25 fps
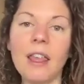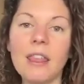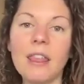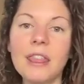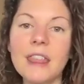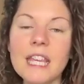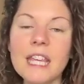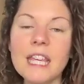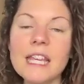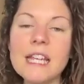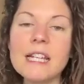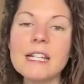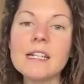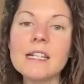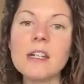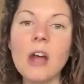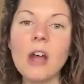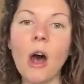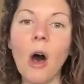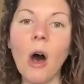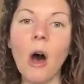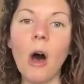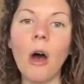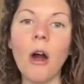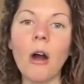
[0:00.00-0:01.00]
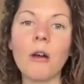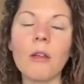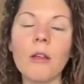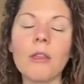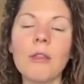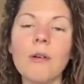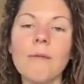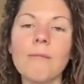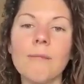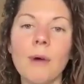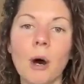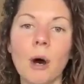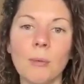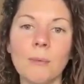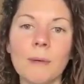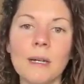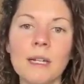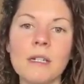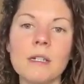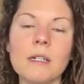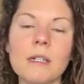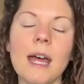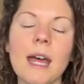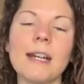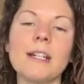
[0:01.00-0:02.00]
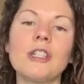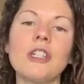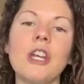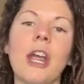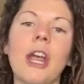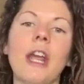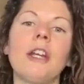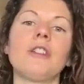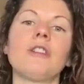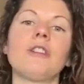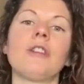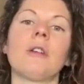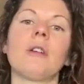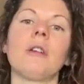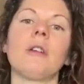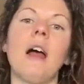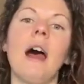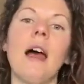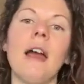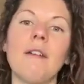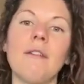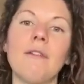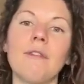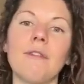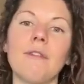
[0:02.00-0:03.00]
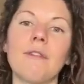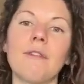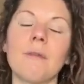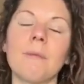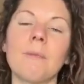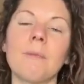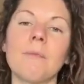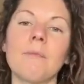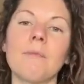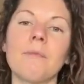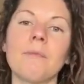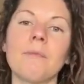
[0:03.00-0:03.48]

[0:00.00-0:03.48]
These are the moments that change your life.